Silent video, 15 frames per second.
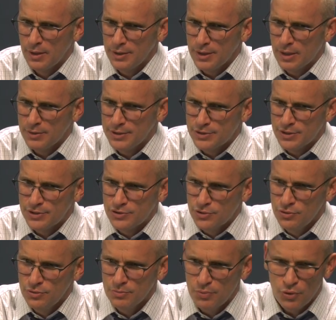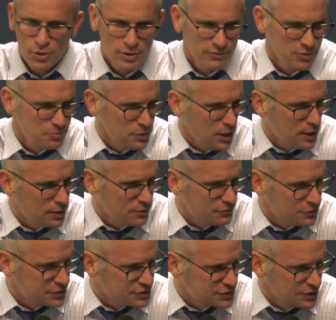You know, he's too important of a player
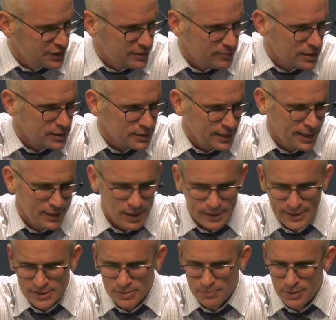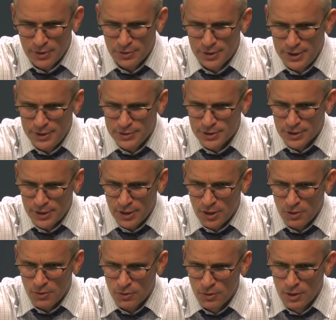for this team. Again, like, his ability to
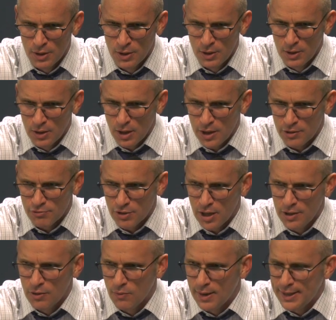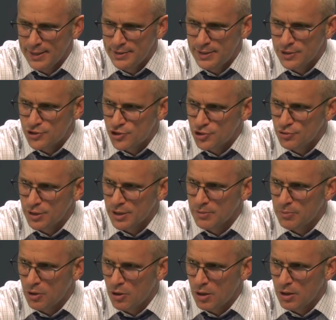go on a run the way he did shooting the
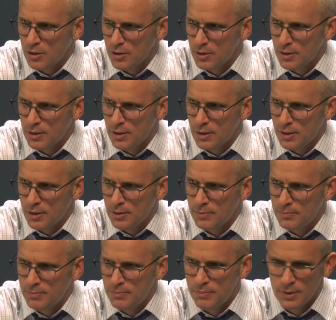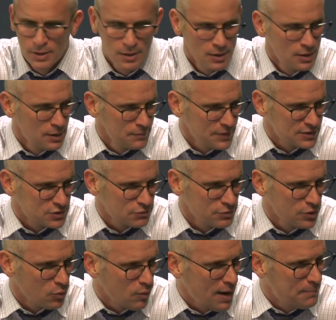ball, that's a
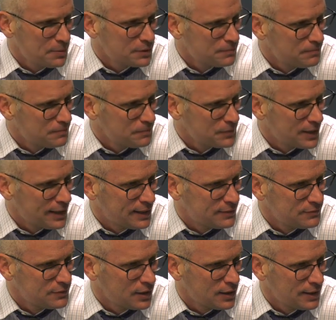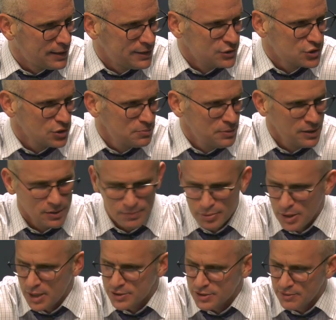real weapon. And he should be a
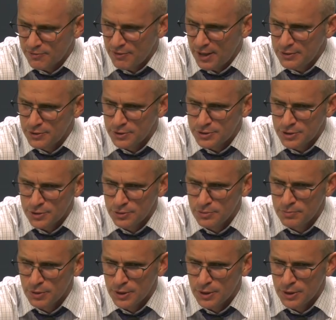plus defender too.